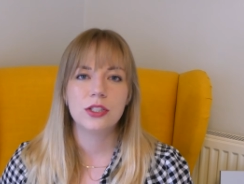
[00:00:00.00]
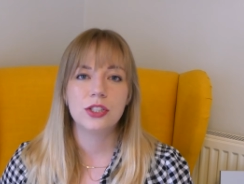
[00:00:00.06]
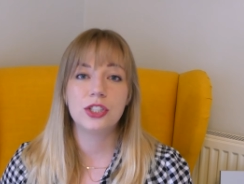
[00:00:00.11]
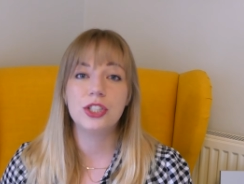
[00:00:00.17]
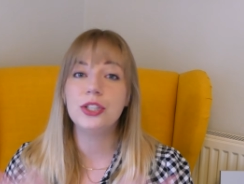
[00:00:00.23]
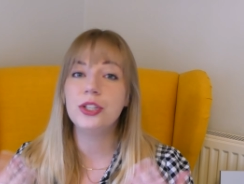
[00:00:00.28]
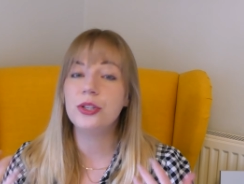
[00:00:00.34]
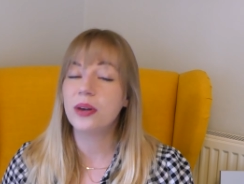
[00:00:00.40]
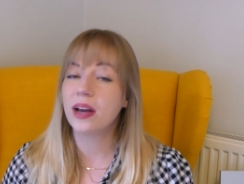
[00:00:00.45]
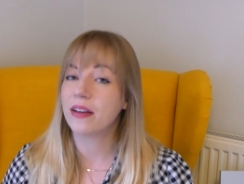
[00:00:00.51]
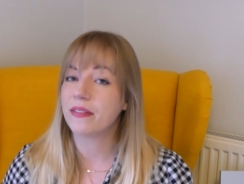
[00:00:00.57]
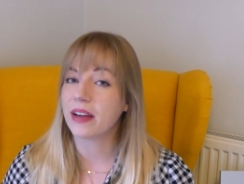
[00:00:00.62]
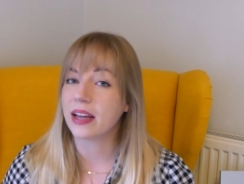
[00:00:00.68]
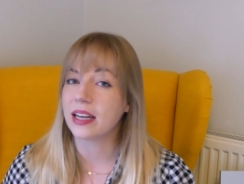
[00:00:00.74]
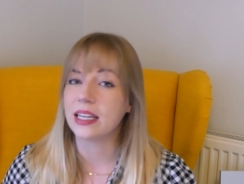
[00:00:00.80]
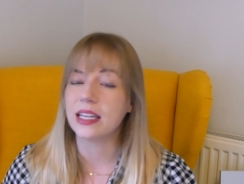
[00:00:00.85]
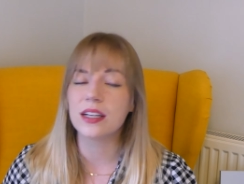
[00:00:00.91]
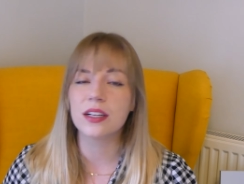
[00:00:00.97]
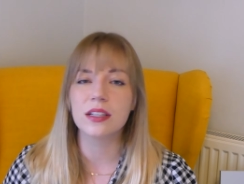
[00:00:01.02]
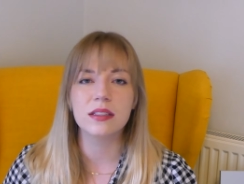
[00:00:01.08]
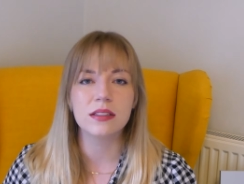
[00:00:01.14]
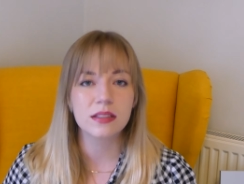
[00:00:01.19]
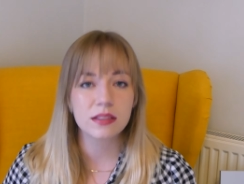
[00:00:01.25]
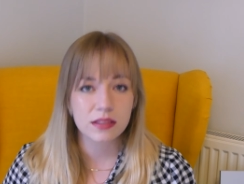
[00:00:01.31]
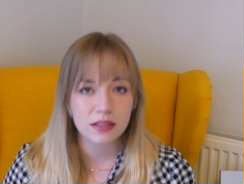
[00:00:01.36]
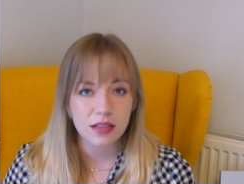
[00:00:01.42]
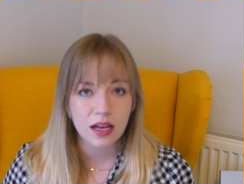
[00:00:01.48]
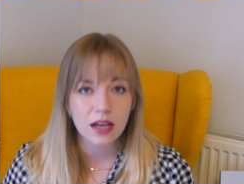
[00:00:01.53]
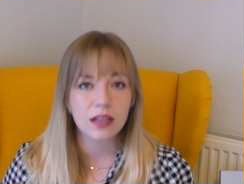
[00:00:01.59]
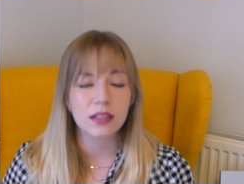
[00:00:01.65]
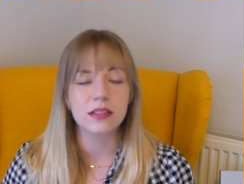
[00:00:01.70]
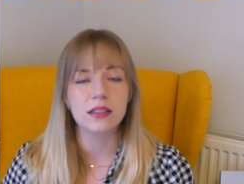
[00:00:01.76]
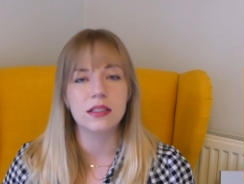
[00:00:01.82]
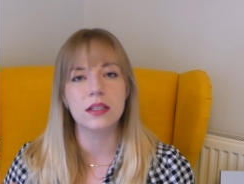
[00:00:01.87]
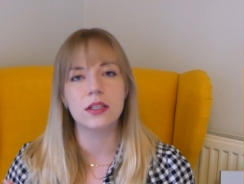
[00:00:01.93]
Do you have any
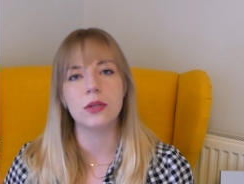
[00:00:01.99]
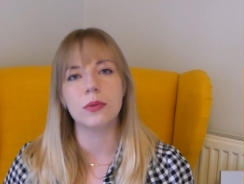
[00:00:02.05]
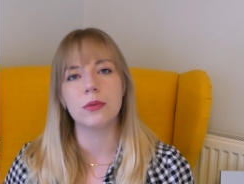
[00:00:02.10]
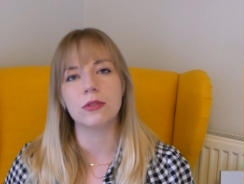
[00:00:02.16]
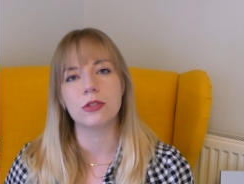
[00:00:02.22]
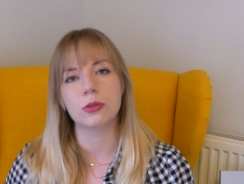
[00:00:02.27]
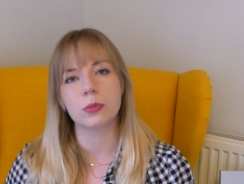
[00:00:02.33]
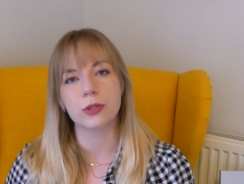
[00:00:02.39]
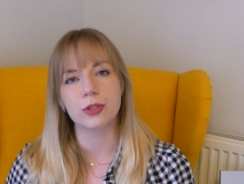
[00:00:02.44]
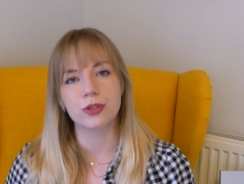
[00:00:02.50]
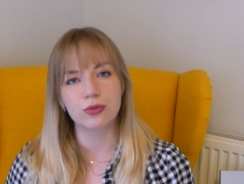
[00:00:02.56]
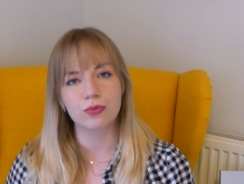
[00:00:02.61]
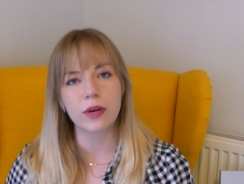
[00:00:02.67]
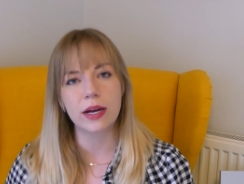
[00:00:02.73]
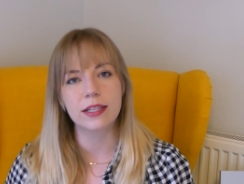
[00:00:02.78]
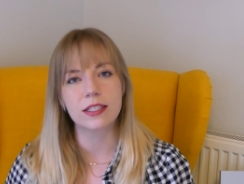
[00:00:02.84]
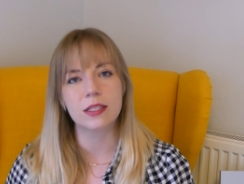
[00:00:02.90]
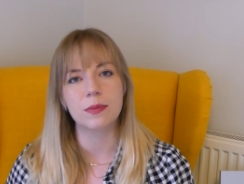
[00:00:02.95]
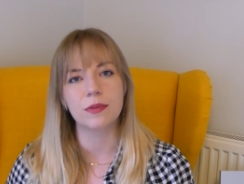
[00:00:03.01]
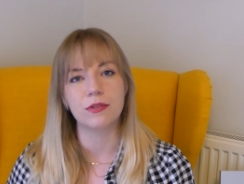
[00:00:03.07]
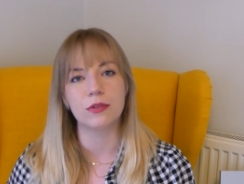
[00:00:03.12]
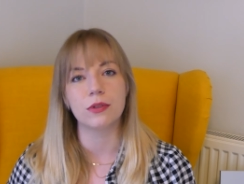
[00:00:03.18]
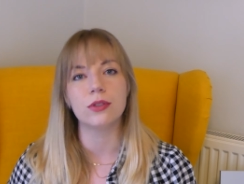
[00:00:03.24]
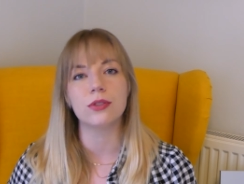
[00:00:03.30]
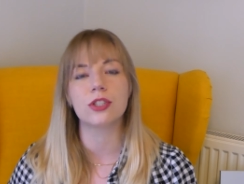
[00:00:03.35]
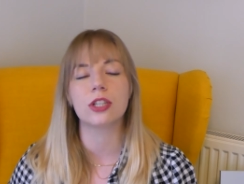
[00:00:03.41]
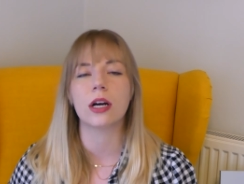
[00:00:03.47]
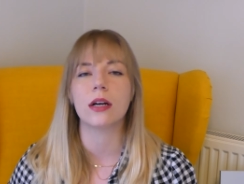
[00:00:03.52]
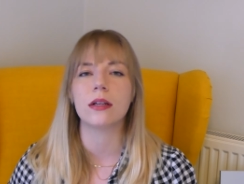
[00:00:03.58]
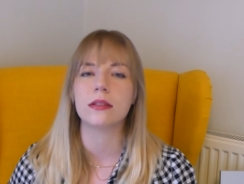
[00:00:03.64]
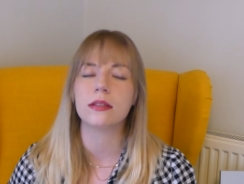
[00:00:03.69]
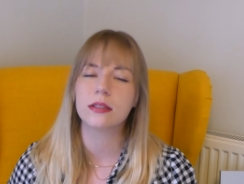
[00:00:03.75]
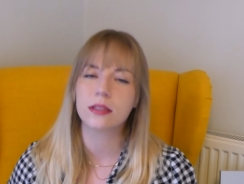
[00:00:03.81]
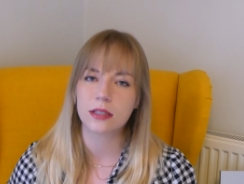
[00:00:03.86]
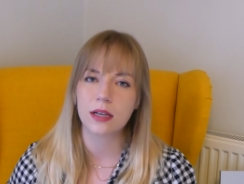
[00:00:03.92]
concerns that you want to address before your
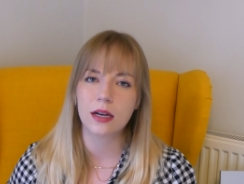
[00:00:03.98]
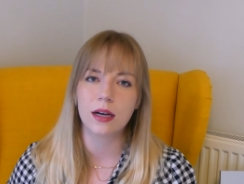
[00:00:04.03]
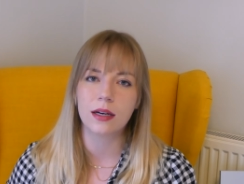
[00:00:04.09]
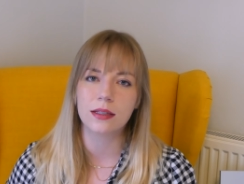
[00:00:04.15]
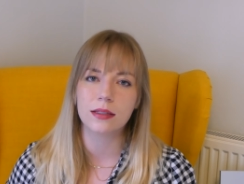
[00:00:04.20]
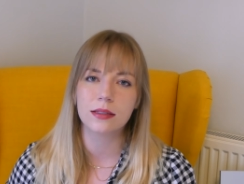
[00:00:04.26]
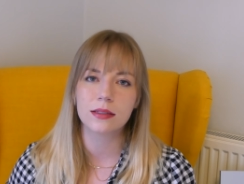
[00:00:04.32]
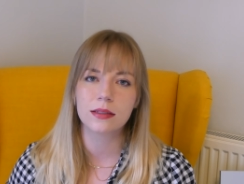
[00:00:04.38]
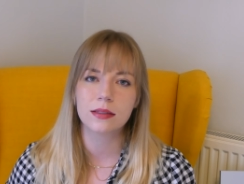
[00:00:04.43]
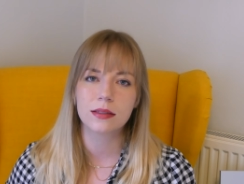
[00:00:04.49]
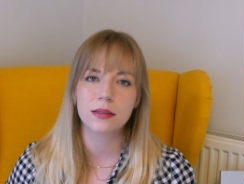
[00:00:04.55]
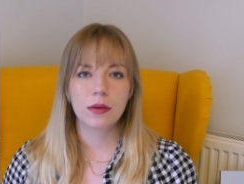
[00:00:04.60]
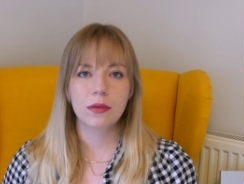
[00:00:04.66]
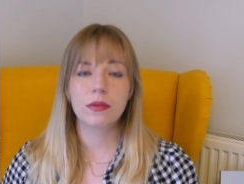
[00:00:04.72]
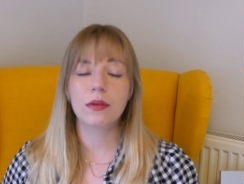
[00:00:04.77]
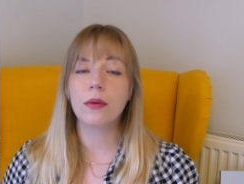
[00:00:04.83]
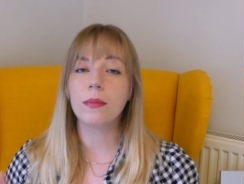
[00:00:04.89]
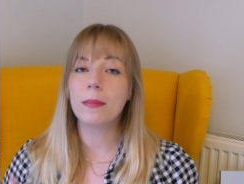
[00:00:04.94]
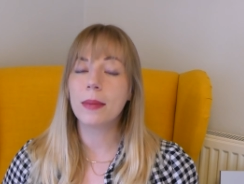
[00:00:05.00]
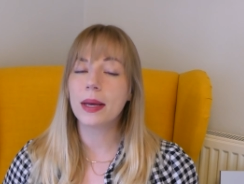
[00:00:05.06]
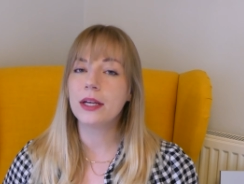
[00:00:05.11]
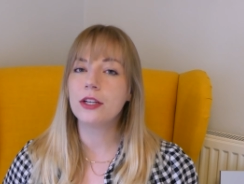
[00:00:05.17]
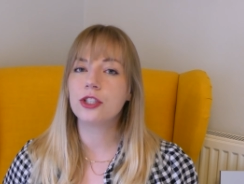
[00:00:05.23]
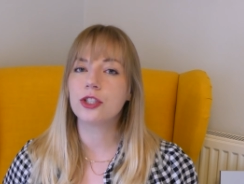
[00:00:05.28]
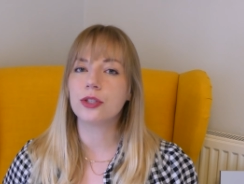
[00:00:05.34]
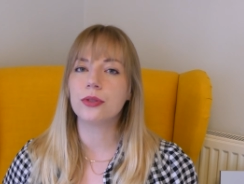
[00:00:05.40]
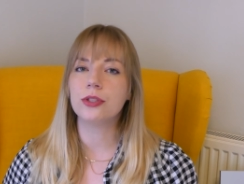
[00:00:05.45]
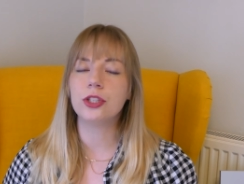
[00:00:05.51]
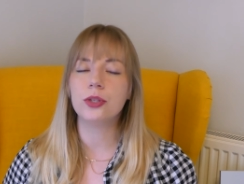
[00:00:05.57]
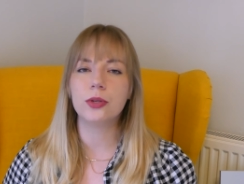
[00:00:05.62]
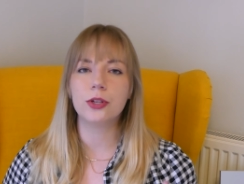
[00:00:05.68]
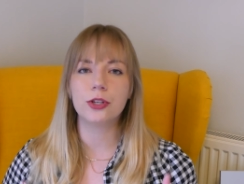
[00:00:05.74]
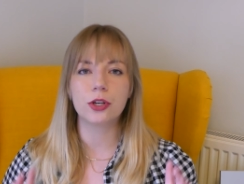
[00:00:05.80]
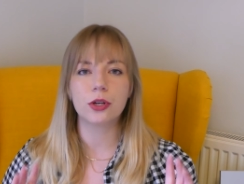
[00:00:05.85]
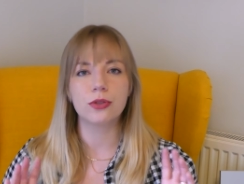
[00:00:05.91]
child starts? So make sure you
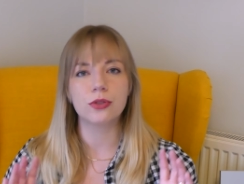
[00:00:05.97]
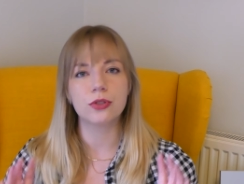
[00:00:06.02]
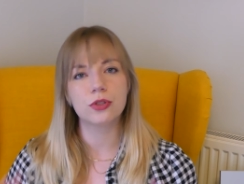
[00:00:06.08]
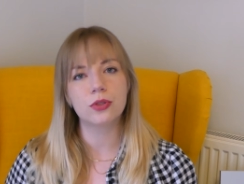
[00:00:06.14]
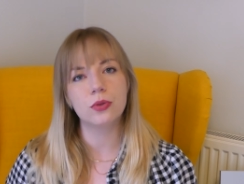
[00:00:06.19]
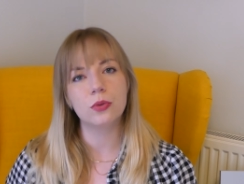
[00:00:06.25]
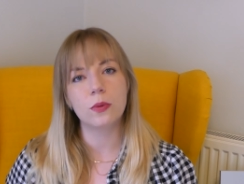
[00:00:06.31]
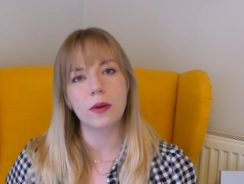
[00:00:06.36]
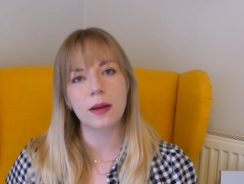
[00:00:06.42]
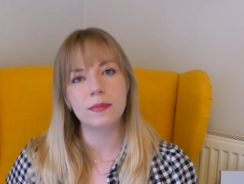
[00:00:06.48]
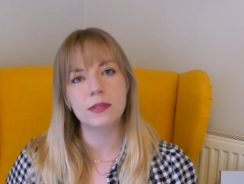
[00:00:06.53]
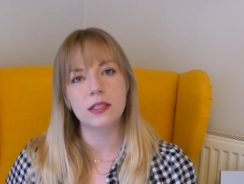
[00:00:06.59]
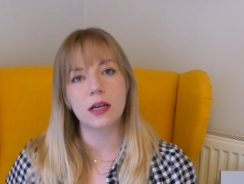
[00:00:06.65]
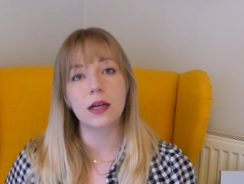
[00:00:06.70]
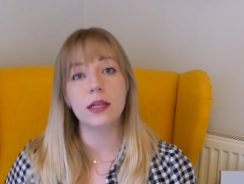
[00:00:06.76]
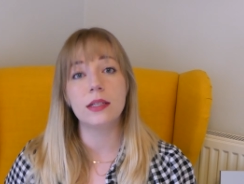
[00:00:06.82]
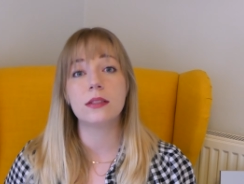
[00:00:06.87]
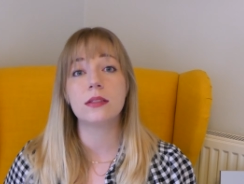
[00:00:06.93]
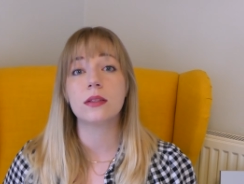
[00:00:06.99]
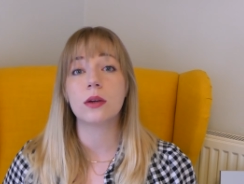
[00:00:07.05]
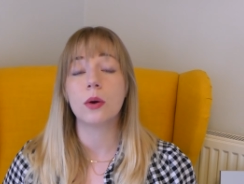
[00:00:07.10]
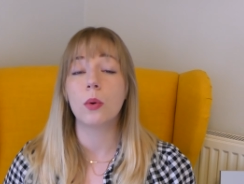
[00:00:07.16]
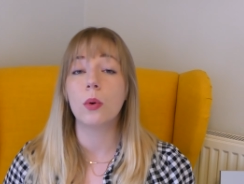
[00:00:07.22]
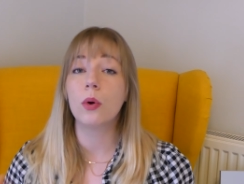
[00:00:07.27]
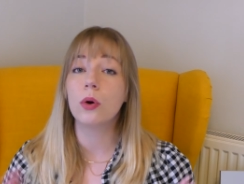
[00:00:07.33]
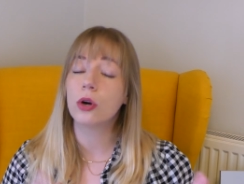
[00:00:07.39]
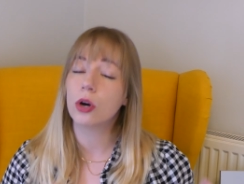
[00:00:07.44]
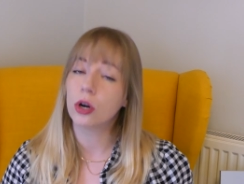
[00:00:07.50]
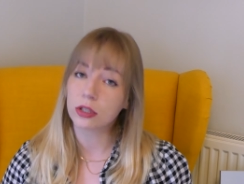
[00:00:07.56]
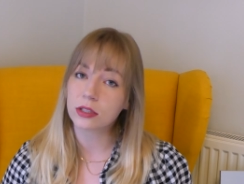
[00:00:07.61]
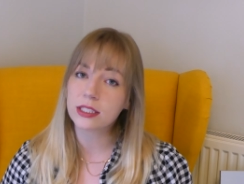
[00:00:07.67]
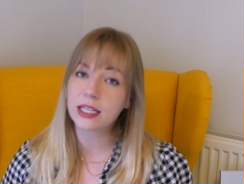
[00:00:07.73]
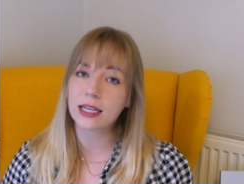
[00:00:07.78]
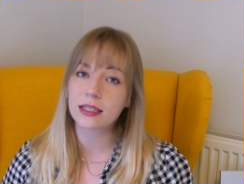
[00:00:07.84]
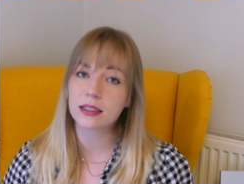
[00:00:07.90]
look on school websites or
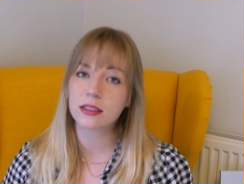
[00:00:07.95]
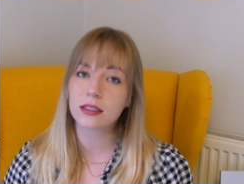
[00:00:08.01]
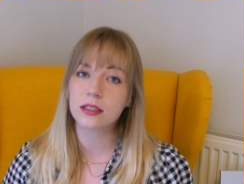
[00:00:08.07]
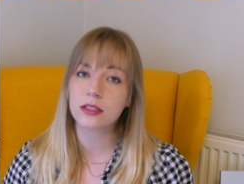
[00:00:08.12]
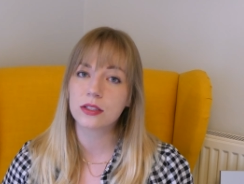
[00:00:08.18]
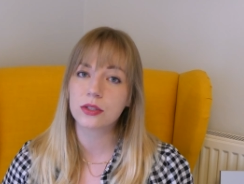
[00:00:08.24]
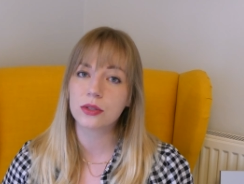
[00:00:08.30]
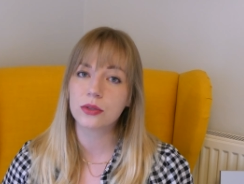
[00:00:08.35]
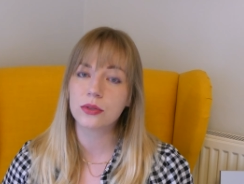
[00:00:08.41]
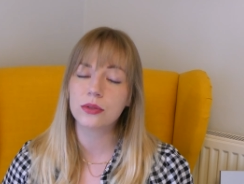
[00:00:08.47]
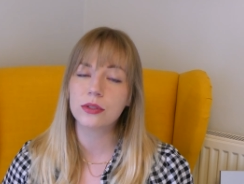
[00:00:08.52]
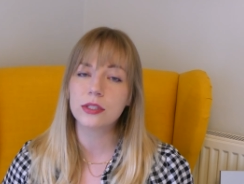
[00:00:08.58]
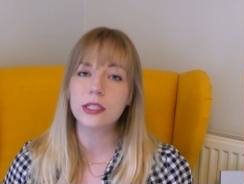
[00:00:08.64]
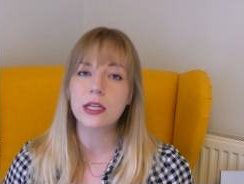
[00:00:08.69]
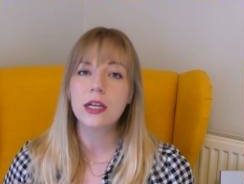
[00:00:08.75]
contact the schools